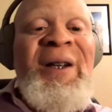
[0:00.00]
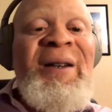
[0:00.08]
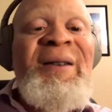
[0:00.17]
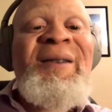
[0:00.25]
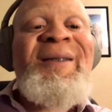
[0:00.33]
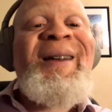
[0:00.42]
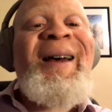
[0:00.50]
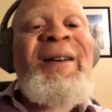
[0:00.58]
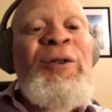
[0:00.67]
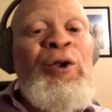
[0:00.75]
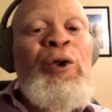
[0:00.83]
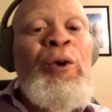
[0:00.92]
insight
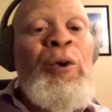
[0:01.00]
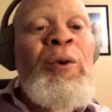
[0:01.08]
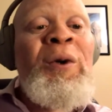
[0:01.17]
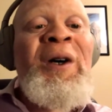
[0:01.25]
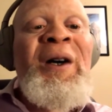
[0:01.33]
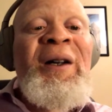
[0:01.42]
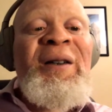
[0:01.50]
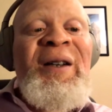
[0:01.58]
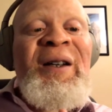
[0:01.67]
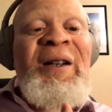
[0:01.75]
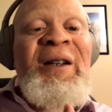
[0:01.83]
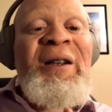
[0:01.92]
to
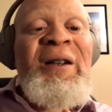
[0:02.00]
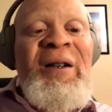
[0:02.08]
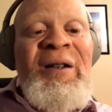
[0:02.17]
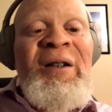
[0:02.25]
the,